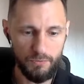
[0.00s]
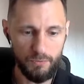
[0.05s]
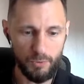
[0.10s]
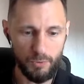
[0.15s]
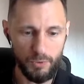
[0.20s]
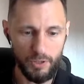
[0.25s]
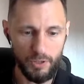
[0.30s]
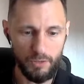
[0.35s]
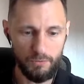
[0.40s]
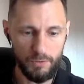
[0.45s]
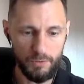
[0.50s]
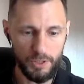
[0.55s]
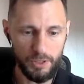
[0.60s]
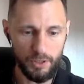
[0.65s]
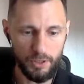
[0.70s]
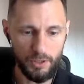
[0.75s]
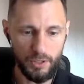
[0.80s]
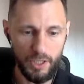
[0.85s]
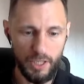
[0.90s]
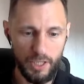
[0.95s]
for a
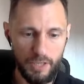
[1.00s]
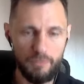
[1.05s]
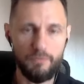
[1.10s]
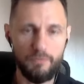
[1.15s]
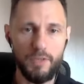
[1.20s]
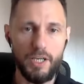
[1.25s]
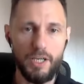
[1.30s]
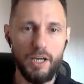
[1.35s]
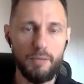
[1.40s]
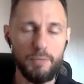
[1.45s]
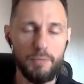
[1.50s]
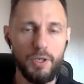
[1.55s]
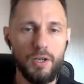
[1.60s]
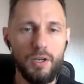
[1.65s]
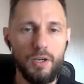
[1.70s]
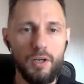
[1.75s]
real life app,